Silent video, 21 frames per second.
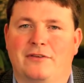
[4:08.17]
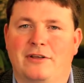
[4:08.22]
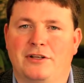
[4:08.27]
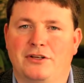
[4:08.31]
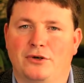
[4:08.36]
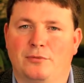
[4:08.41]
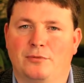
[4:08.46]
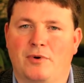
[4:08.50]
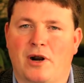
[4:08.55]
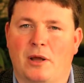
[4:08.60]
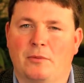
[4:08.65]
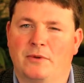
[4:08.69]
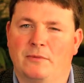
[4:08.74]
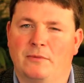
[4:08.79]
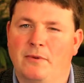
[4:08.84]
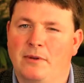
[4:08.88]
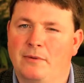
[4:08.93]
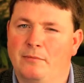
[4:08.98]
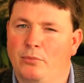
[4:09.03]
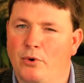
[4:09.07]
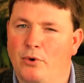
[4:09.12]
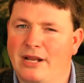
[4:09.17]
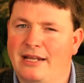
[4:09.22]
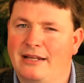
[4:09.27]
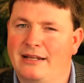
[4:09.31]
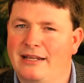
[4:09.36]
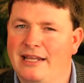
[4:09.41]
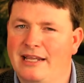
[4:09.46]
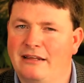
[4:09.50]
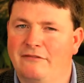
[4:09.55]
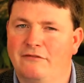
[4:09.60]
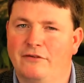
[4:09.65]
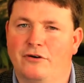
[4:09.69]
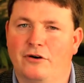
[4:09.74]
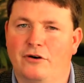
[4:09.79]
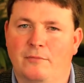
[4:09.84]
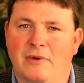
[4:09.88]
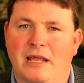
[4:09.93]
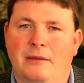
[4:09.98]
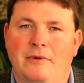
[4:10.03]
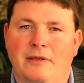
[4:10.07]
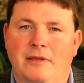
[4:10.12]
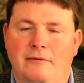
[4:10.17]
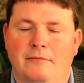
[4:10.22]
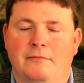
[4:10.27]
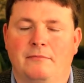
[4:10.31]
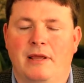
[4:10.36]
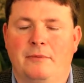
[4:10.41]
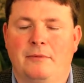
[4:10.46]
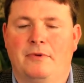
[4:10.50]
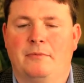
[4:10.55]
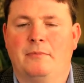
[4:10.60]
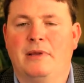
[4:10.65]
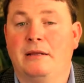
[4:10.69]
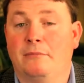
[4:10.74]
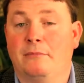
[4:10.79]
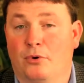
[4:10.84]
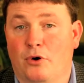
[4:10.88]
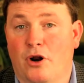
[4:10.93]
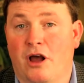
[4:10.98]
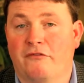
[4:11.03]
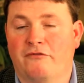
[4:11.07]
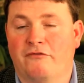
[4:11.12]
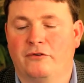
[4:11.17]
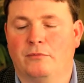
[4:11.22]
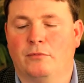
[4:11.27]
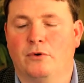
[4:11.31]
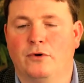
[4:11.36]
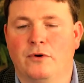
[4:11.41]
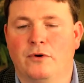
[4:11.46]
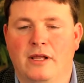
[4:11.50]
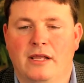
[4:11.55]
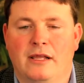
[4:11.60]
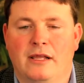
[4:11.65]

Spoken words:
then you're probably breaking even or maybe being profitable,